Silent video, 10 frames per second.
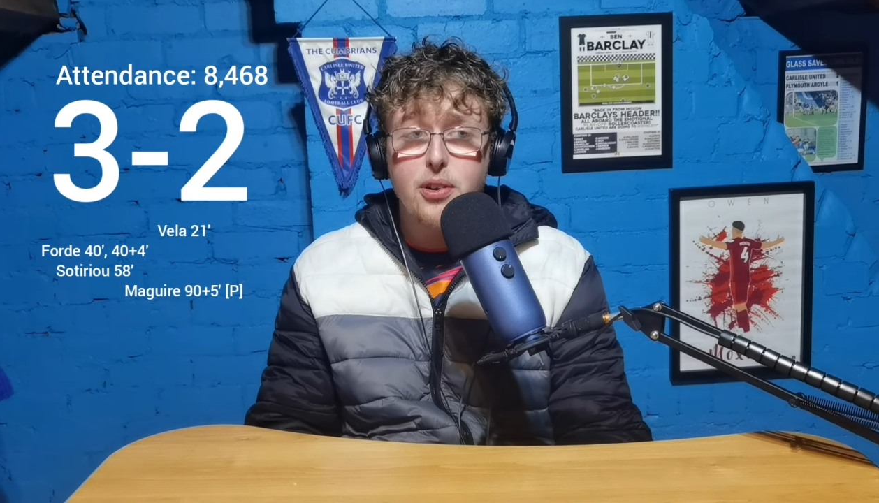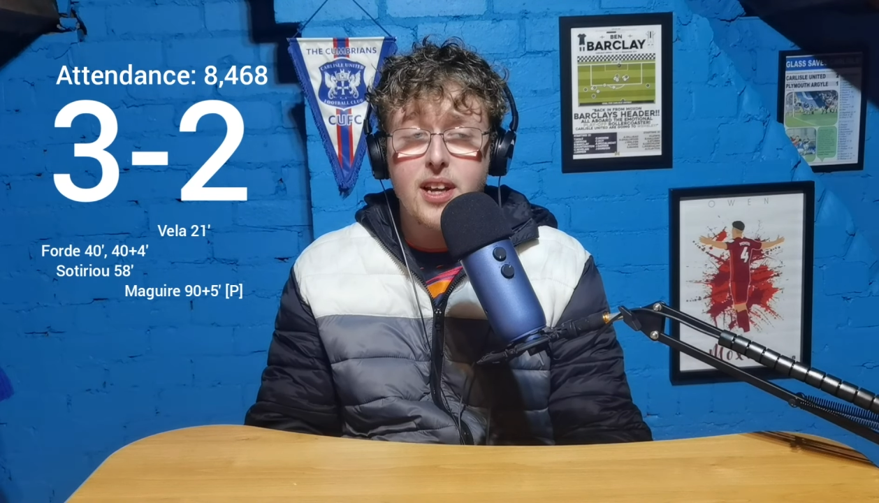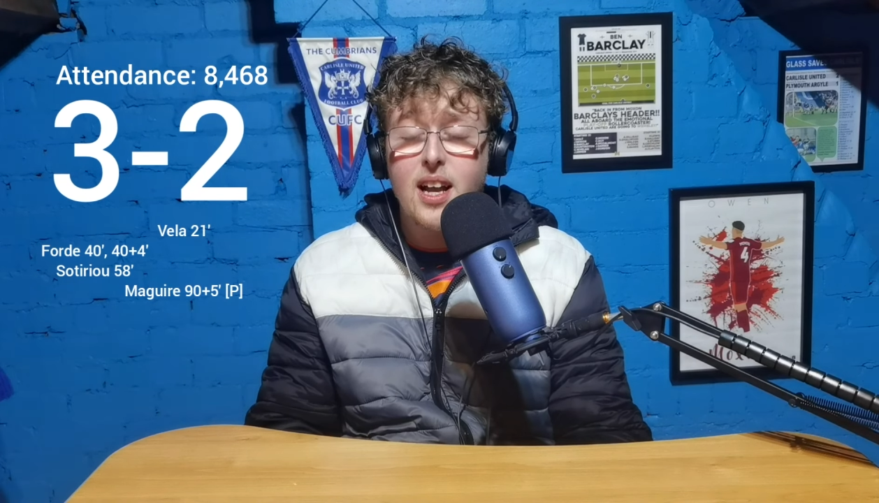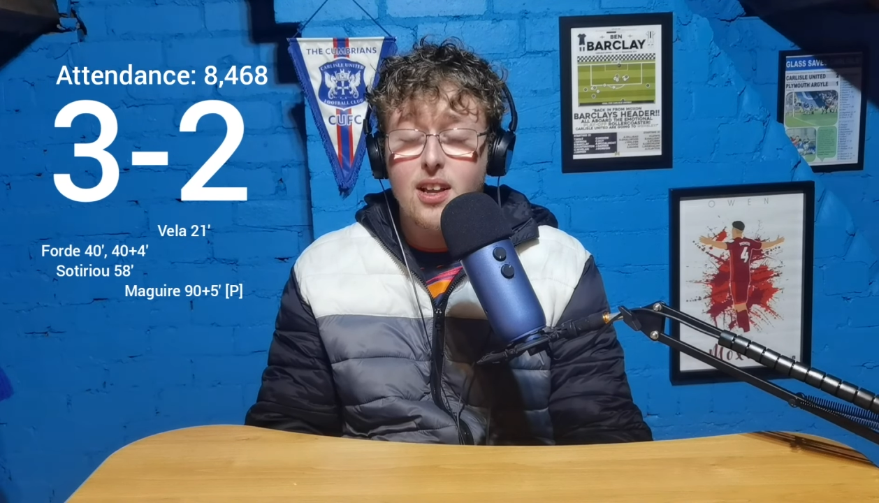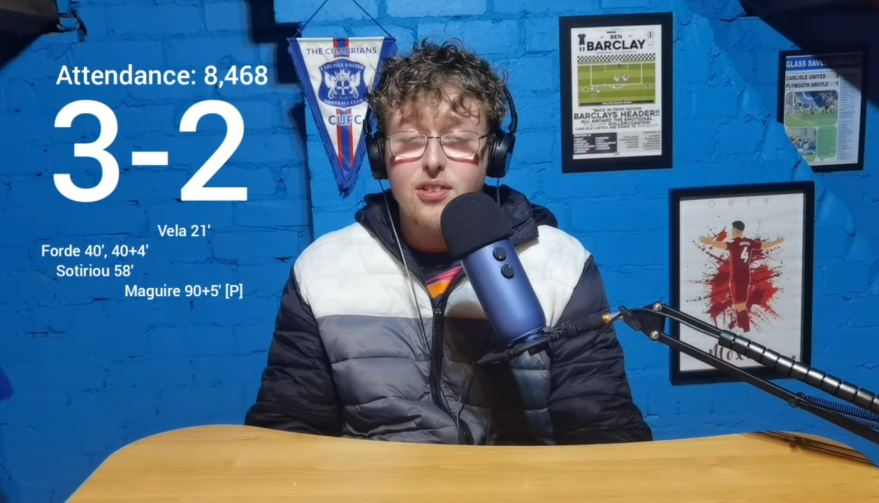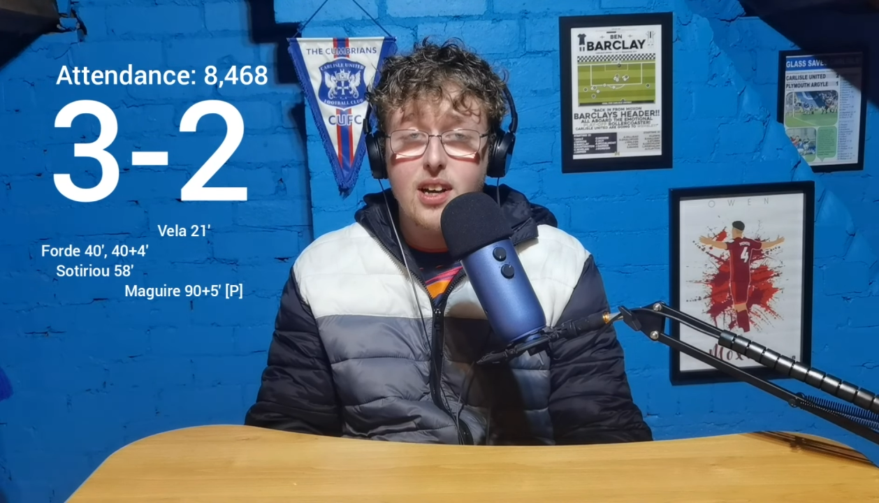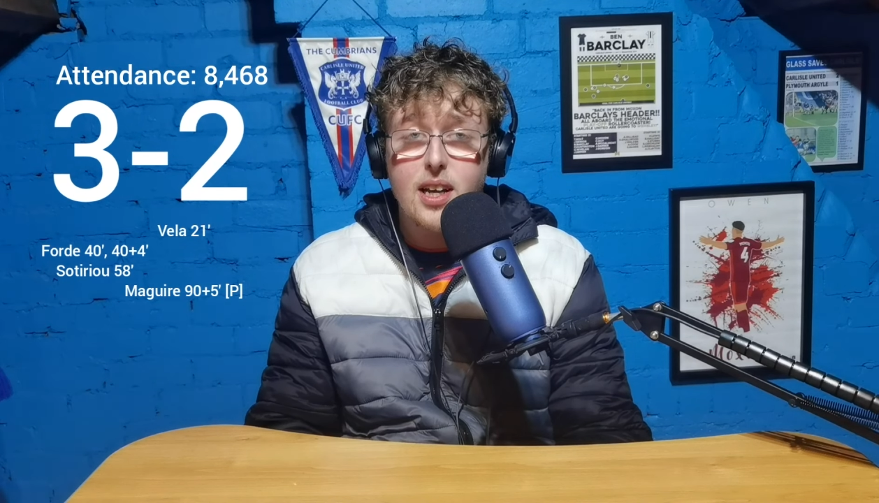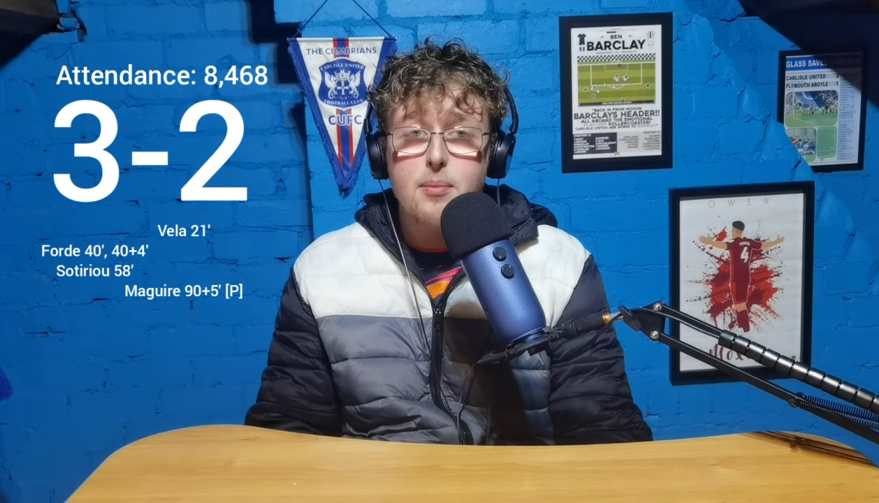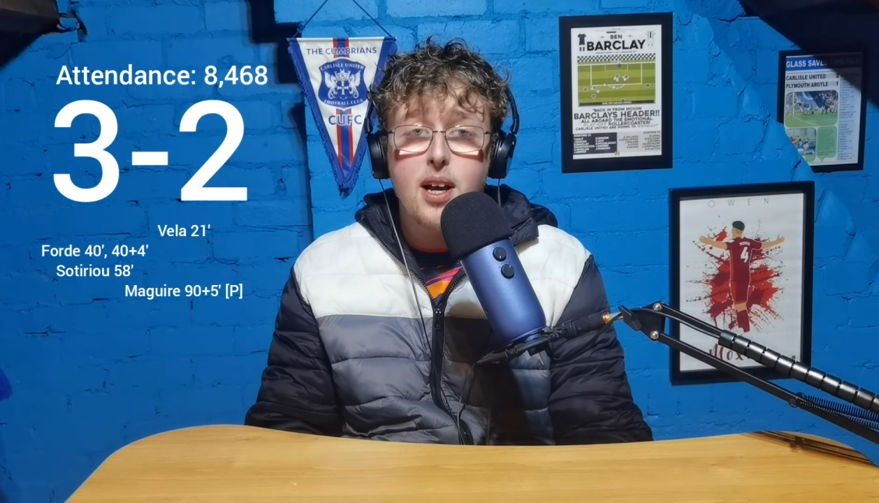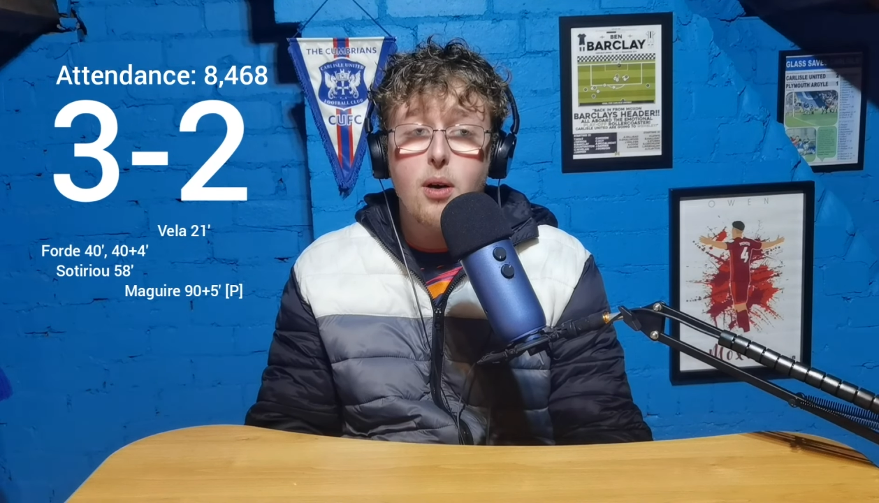You can't sack
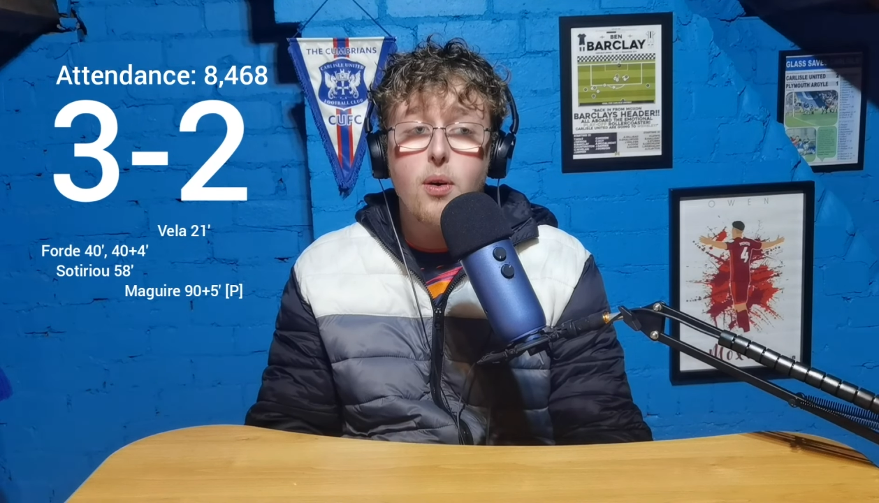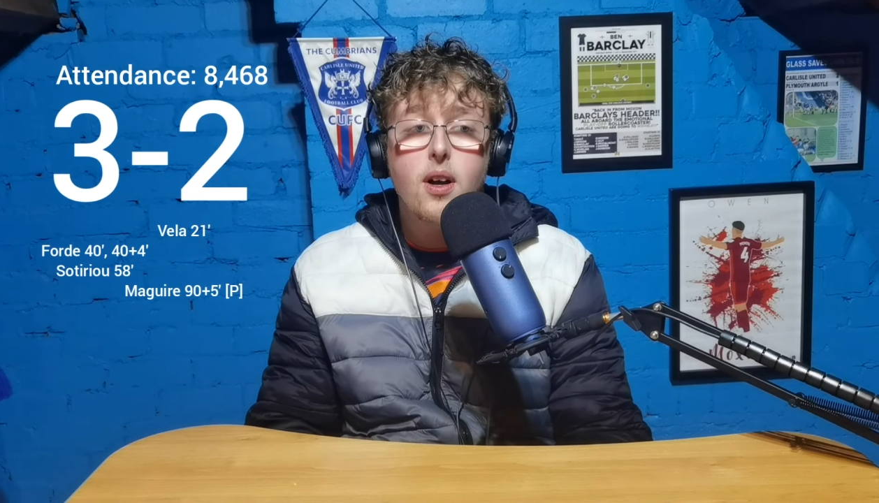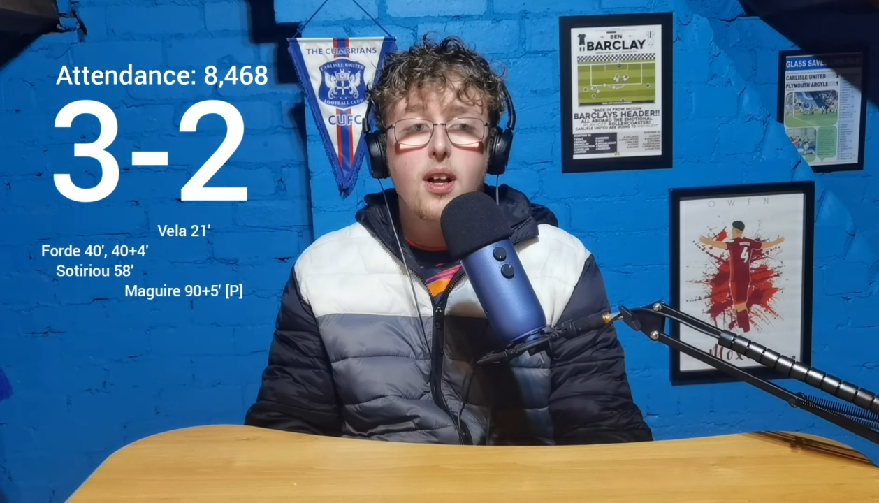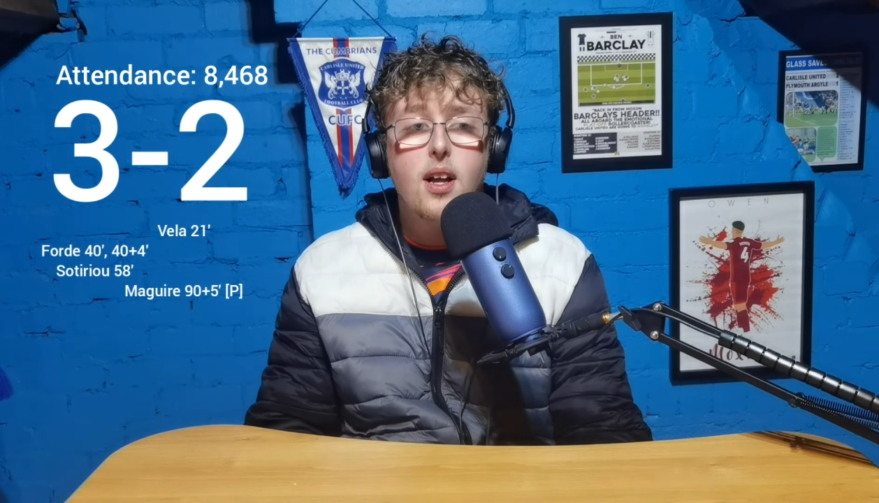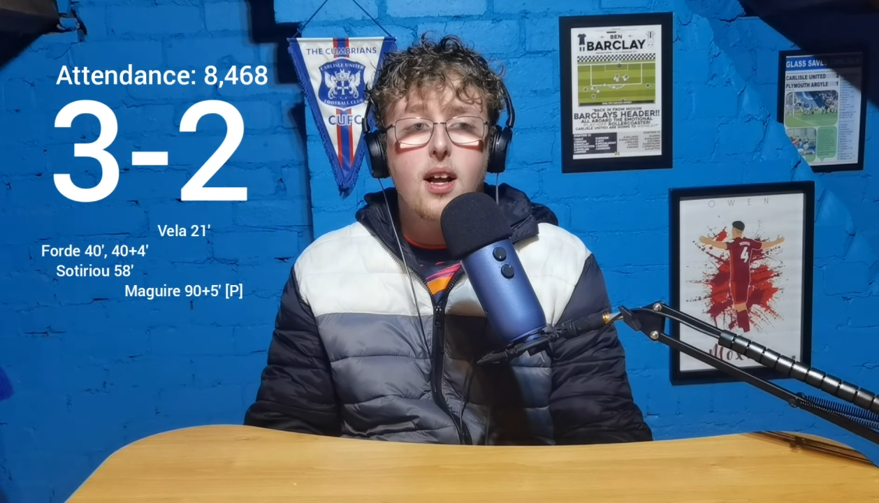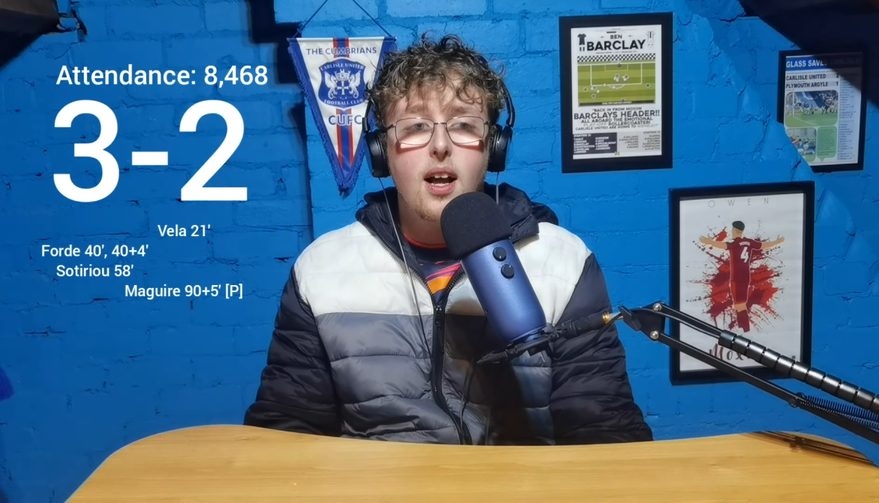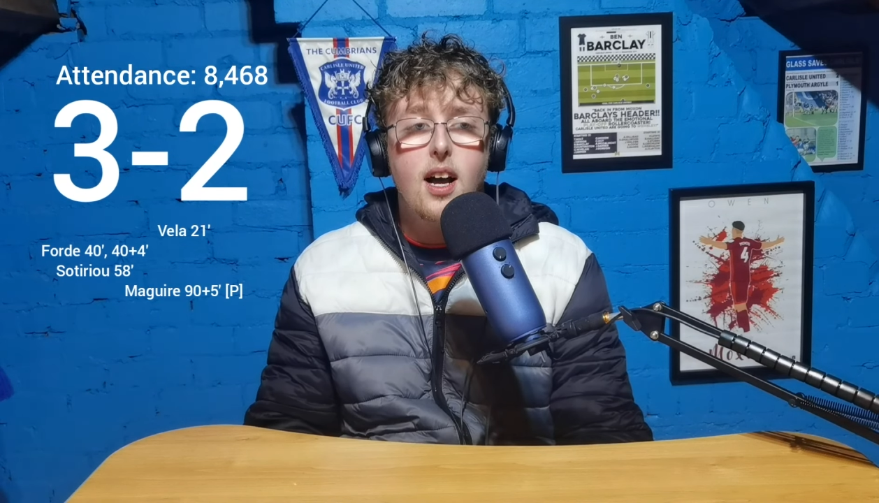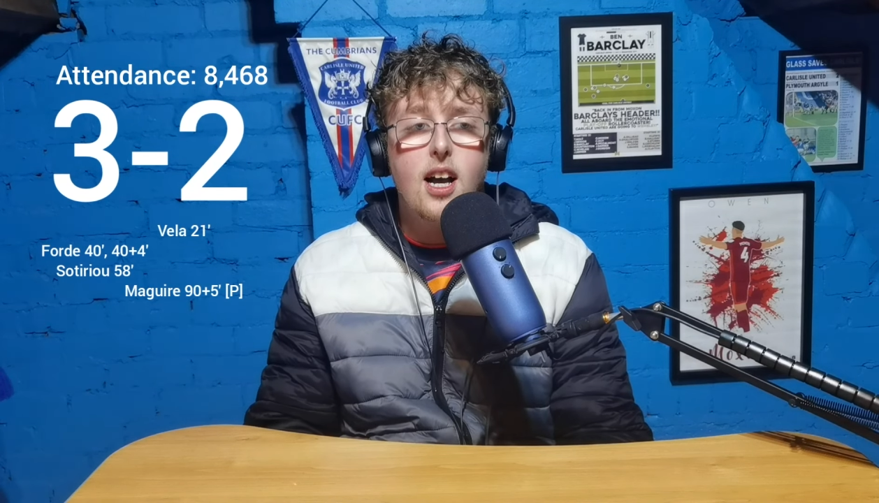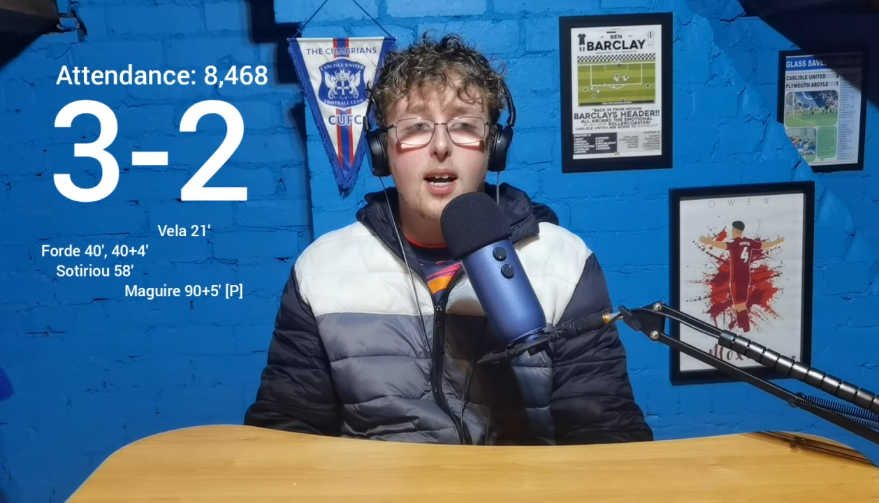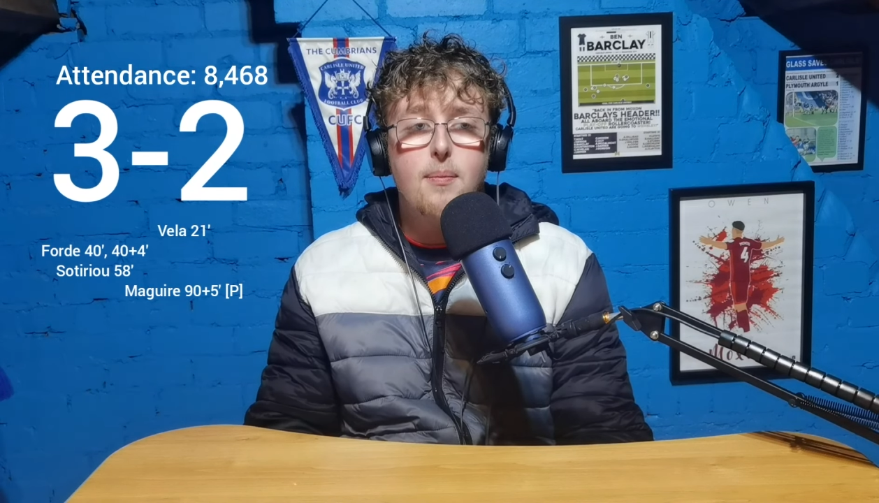him now.
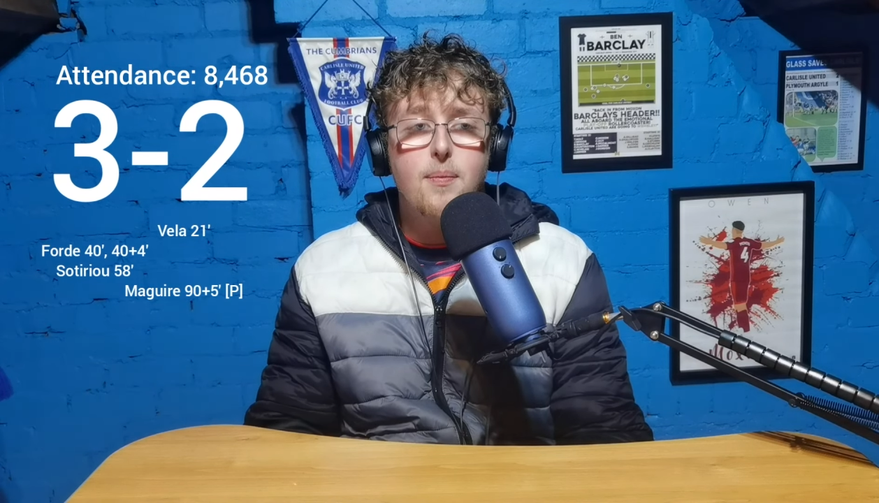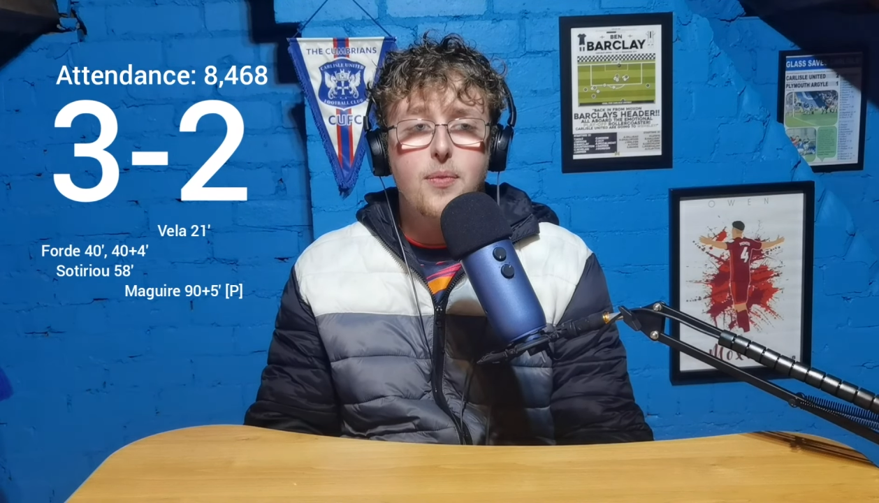You